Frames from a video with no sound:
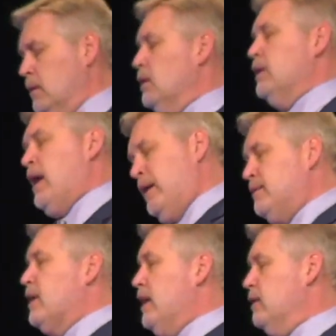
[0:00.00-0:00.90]
In
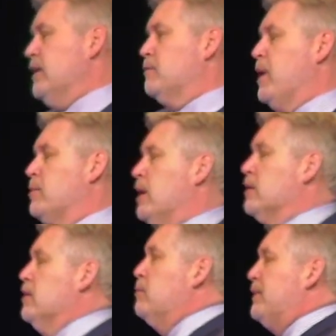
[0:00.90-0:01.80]
hindsight, that's probably not
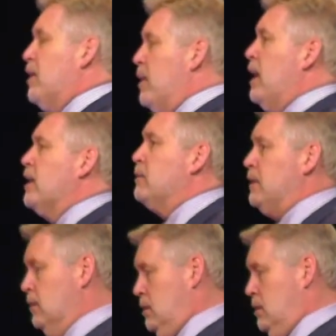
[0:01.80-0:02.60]
good, but they're behind me.